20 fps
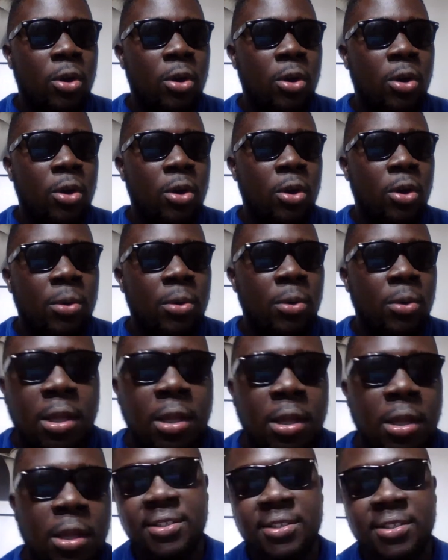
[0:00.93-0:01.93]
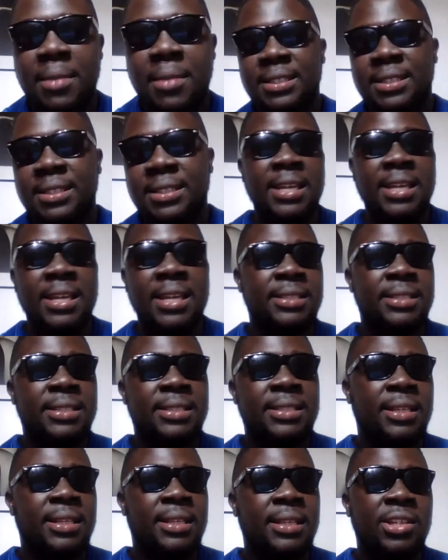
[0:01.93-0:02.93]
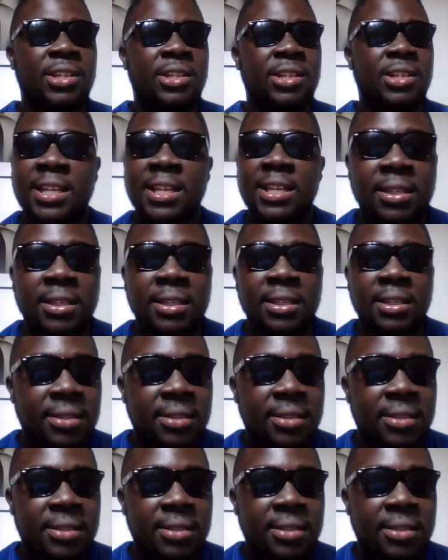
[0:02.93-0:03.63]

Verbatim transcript: It's your man C to the J to the C.